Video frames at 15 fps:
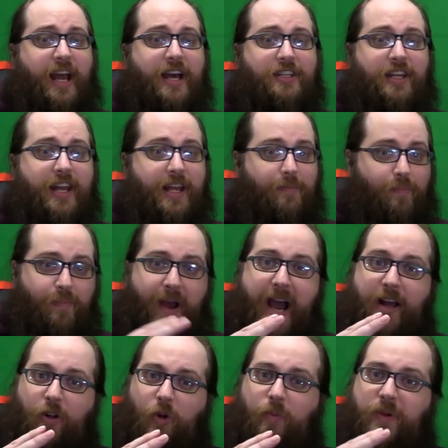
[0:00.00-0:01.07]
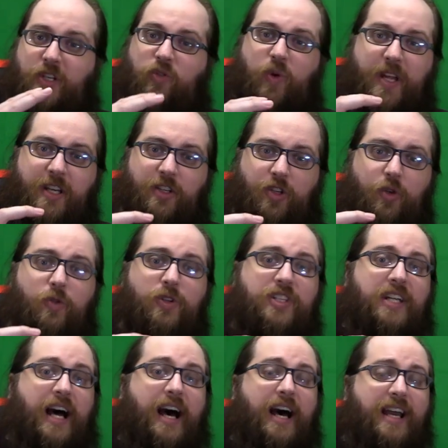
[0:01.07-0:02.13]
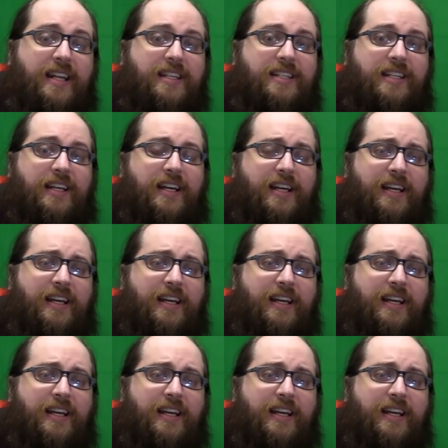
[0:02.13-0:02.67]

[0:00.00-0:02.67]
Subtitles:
as a battle between two sides,